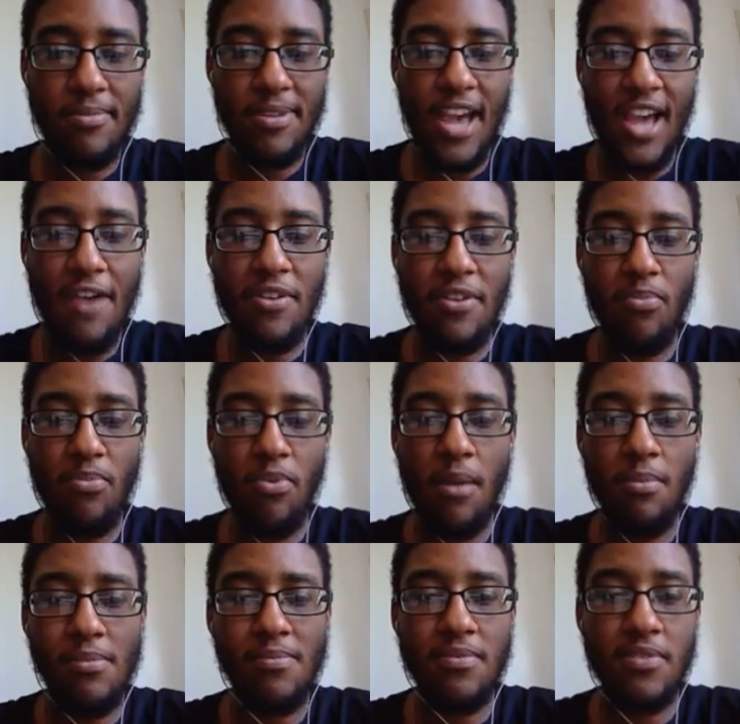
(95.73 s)
be having
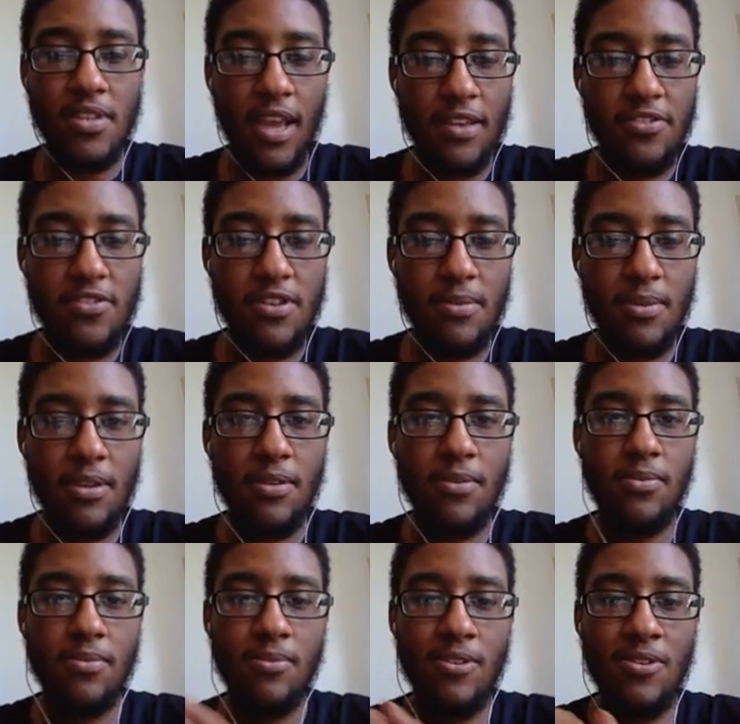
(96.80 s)
problems live
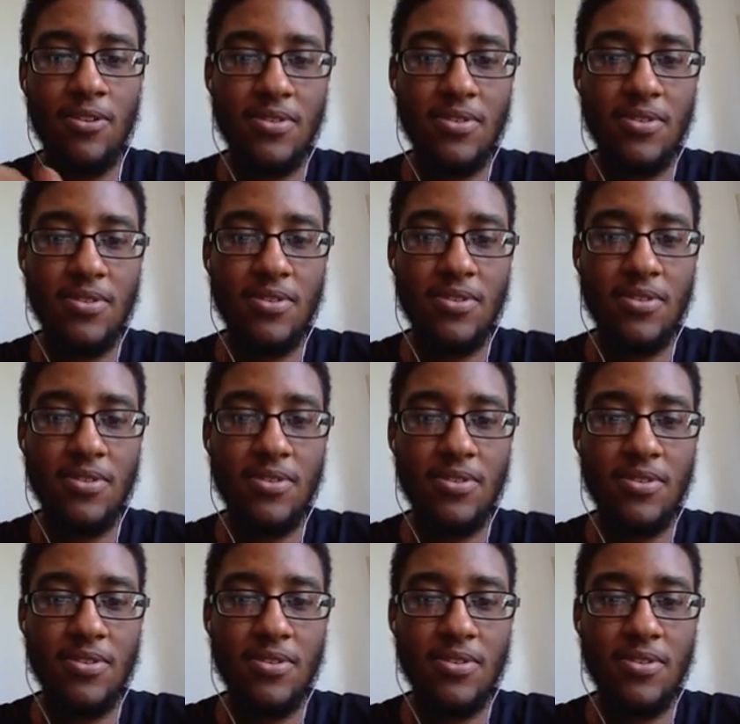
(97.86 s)
streaming using this